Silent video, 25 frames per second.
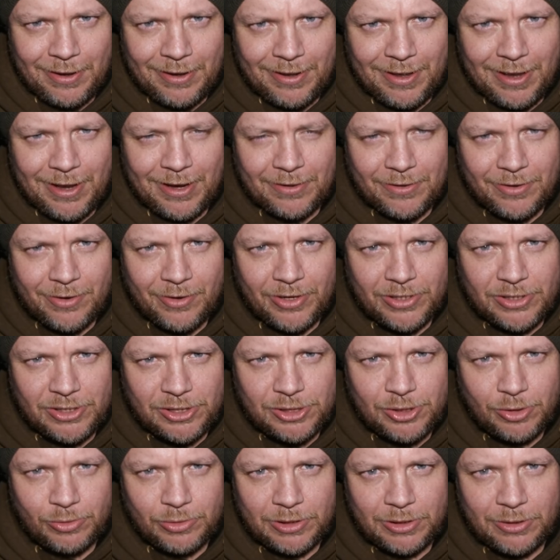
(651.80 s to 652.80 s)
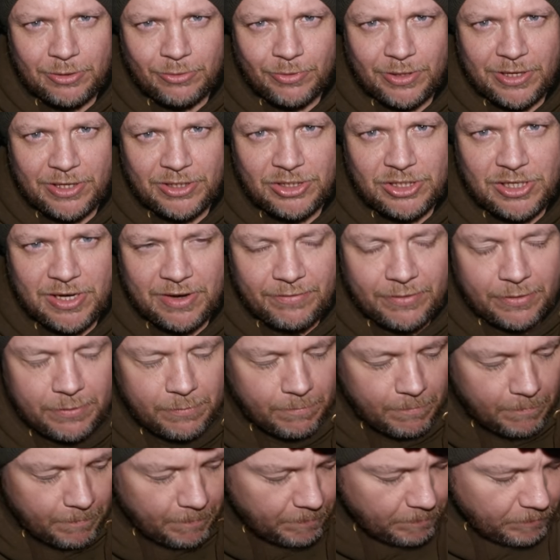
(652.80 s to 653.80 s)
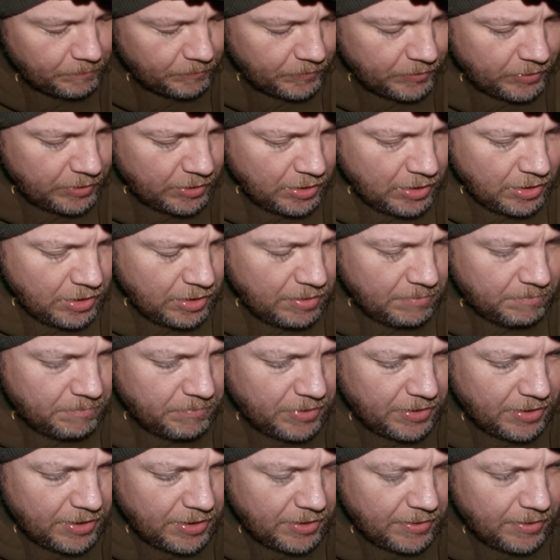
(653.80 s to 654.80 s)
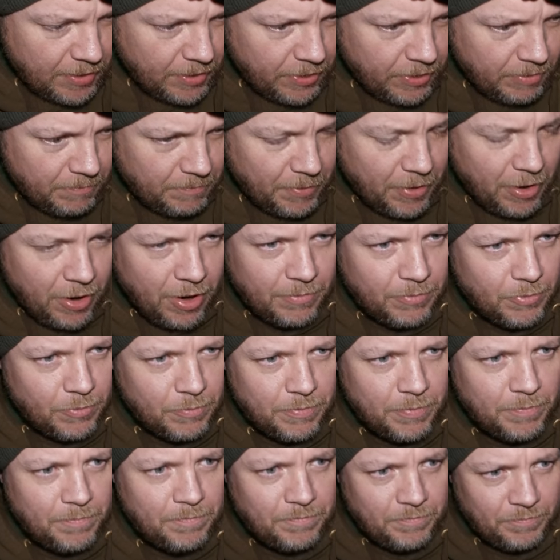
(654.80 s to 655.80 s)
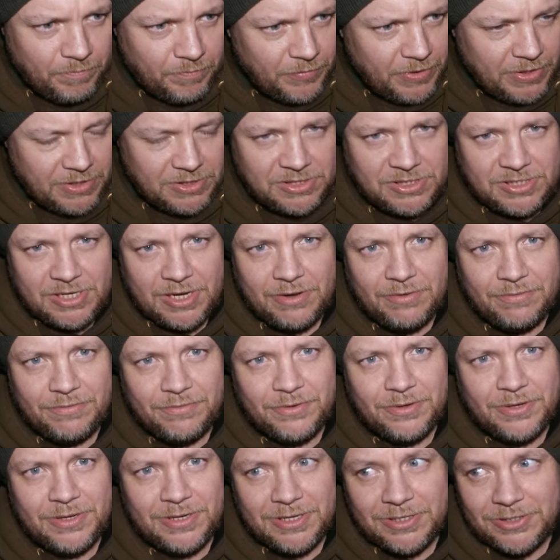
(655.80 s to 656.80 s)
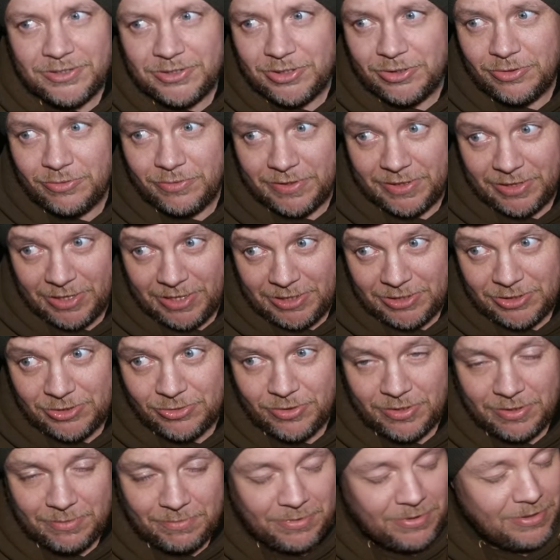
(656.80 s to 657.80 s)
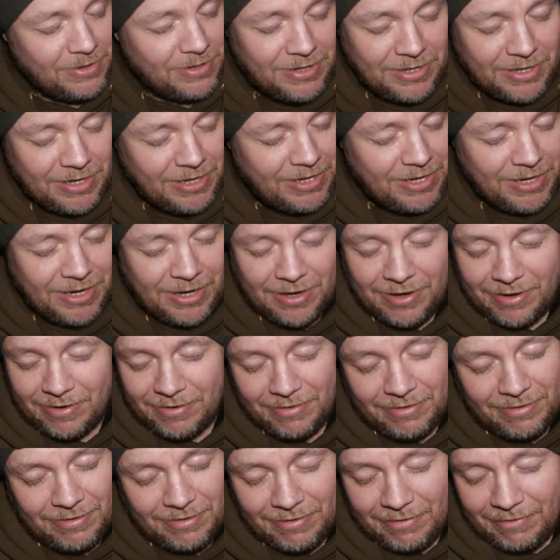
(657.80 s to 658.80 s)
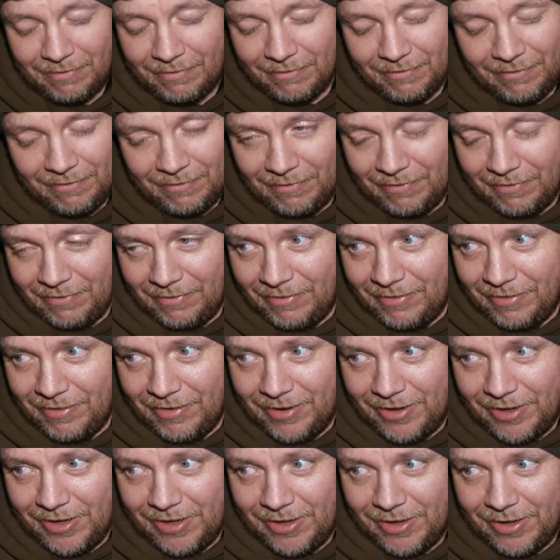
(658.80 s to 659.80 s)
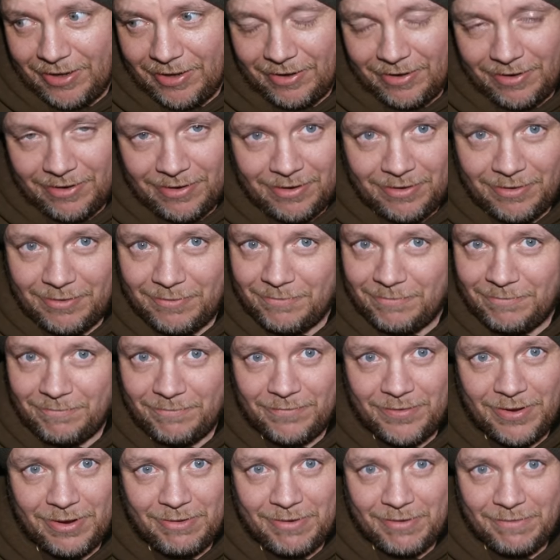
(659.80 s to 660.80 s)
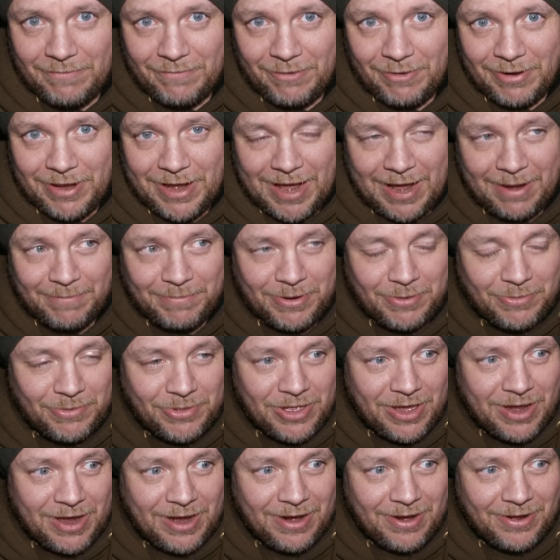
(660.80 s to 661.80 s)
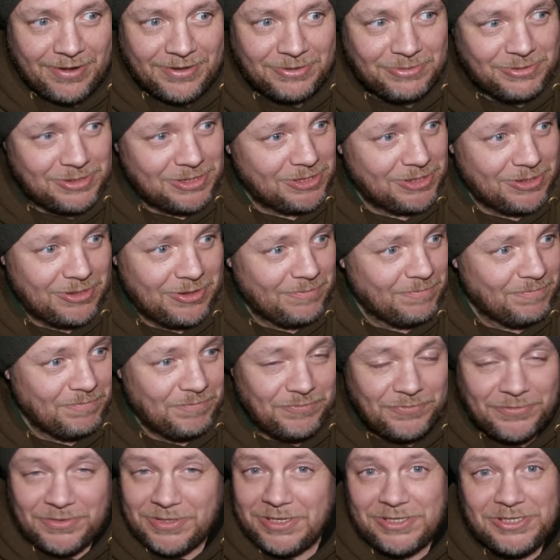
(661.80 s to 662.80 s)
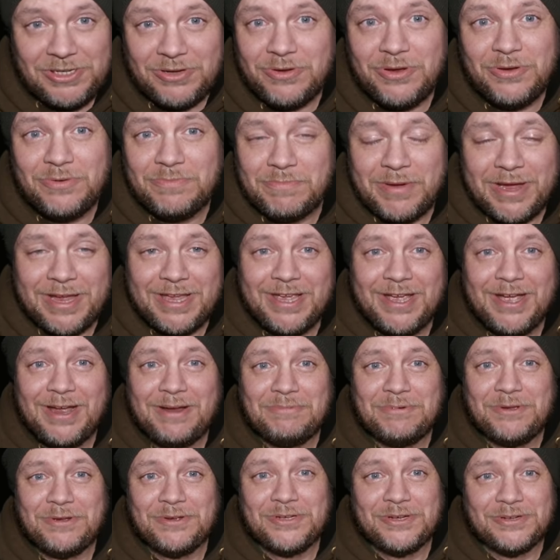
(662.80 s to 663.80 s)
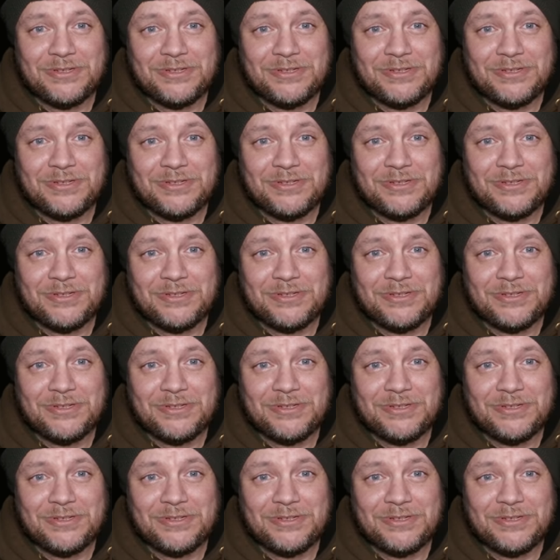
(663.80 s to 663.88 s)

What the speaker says: get a nice solid looking chevin. But the barbel itself during this trip, yeah, very, very happy with that. Geez, you couldn't make it up, could